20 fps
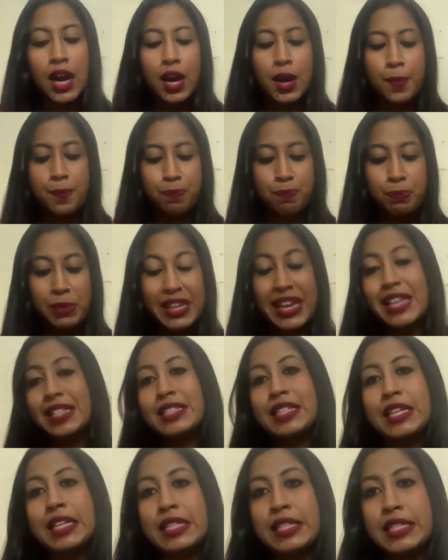um,
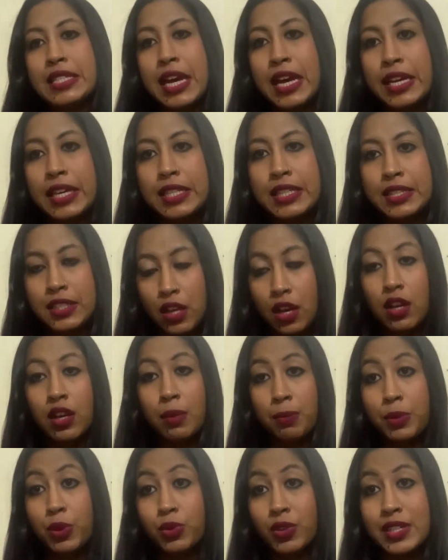BSc in science, uh,
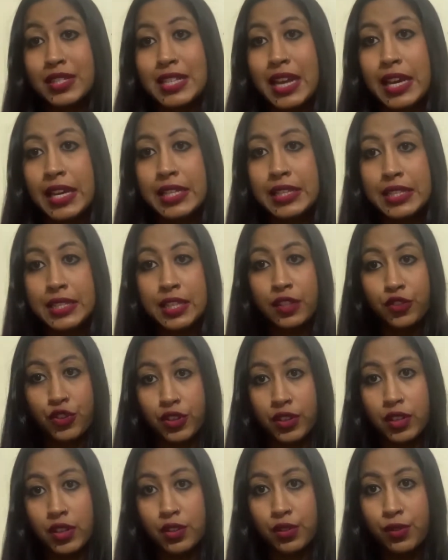computer science is a
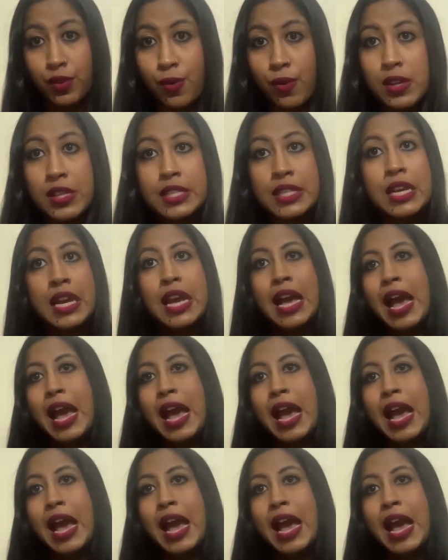three-year course